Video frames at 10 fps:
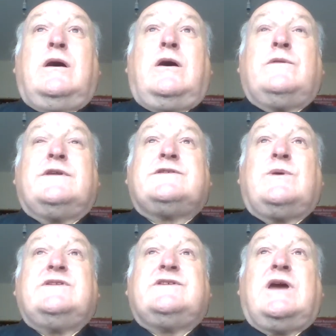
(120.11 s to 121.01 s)
on the
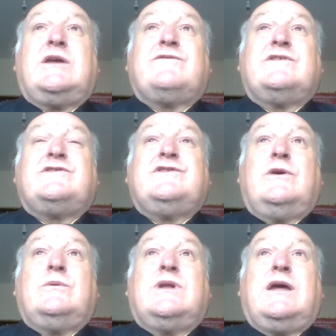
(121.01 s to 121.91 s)
28th of
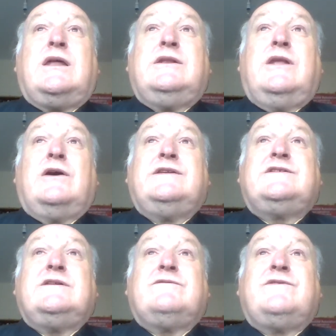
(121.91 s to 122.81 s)
June
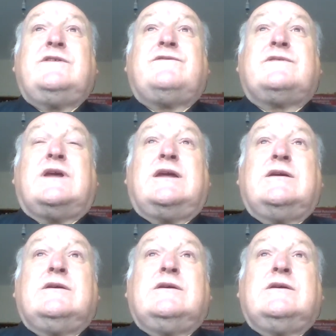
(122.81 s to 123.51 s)
1950,